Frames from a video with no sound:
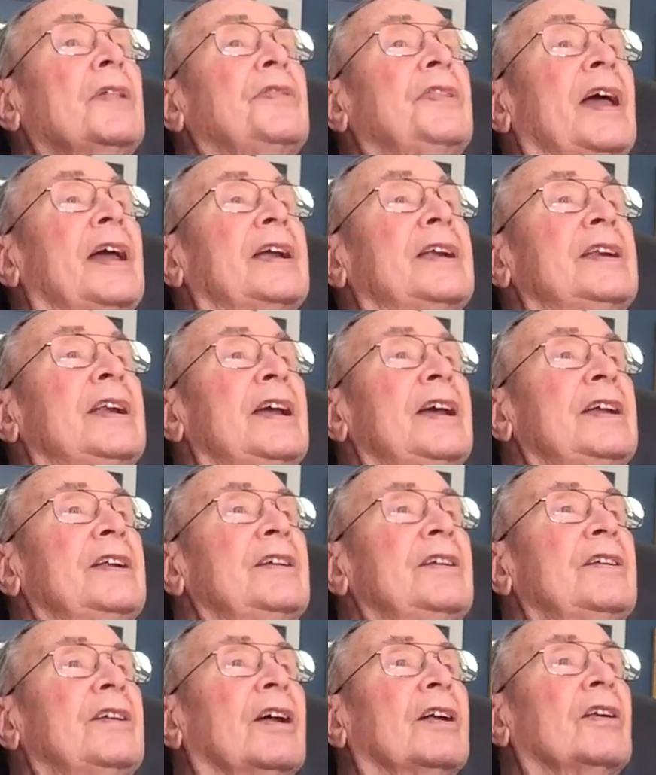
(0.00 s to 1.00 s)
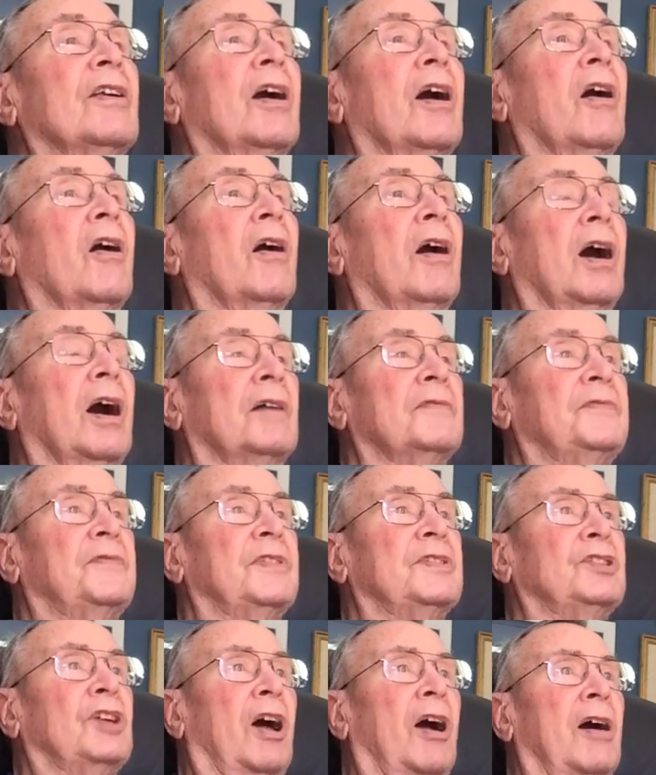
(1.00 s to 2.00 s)
They needed a
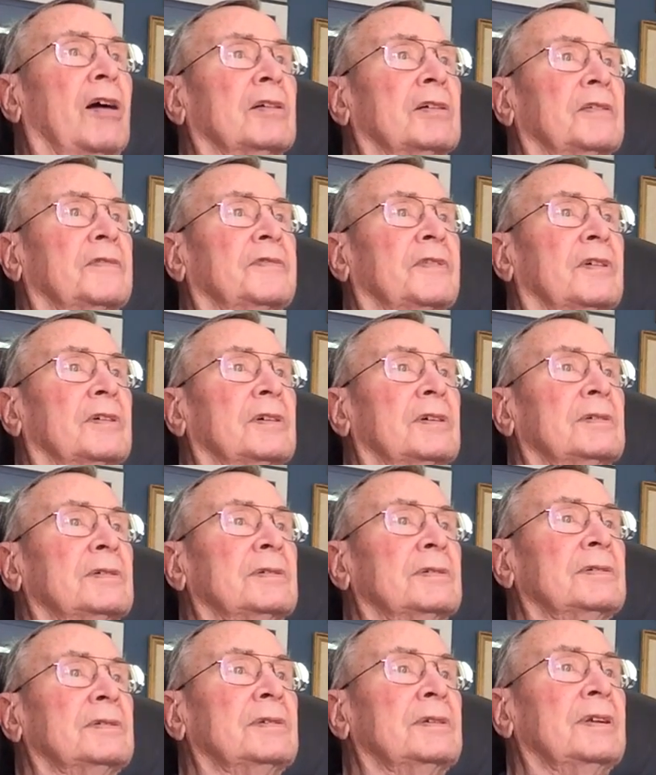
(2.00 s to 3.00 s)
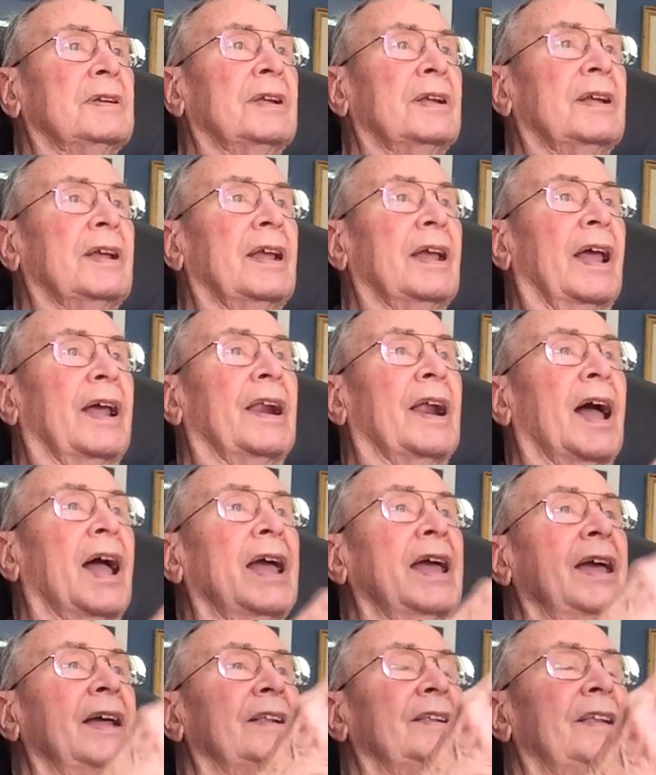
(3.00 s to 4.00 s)
photographer. And
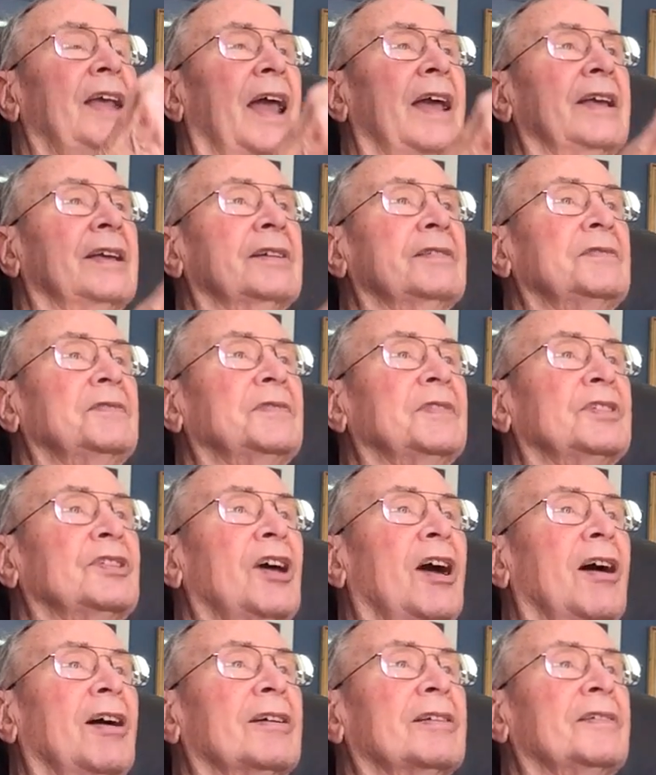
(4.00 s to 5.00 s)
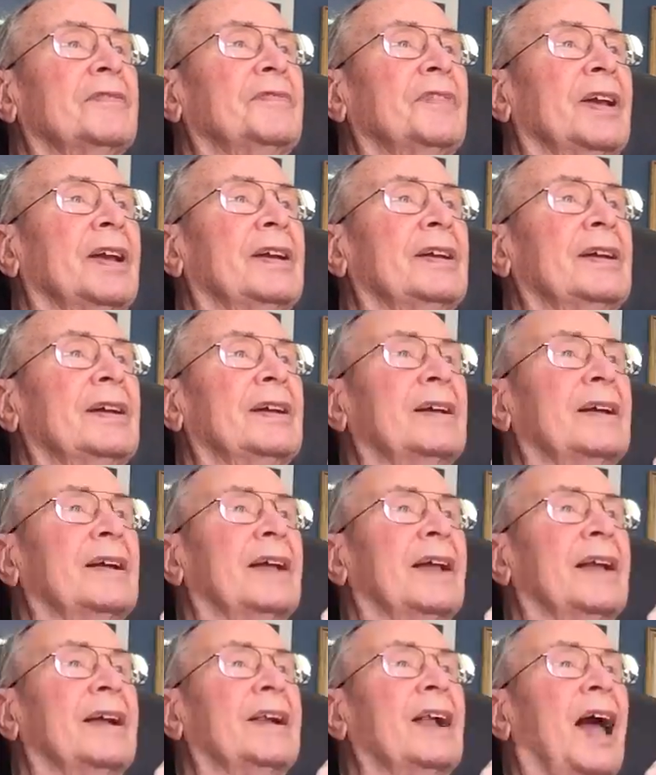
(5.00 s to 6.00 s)
I had taken photography
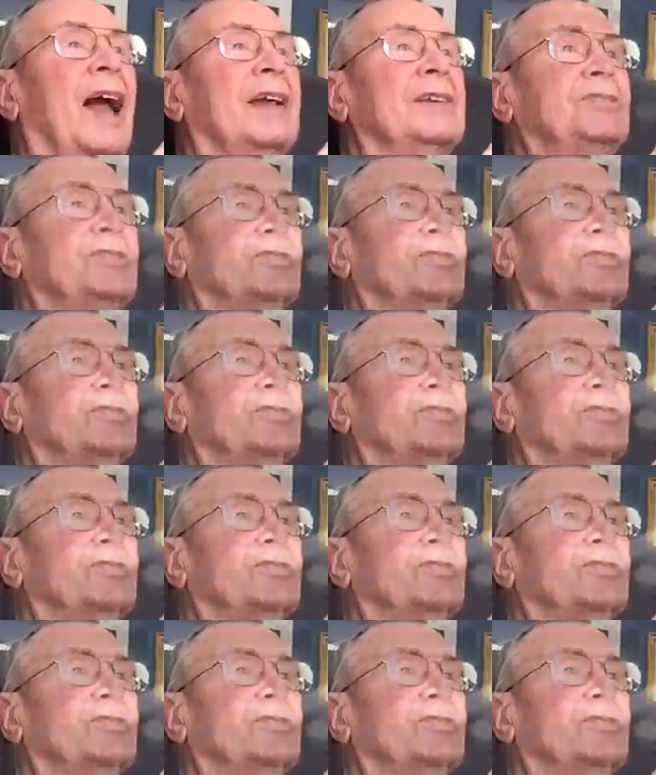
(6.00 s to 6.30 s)
in high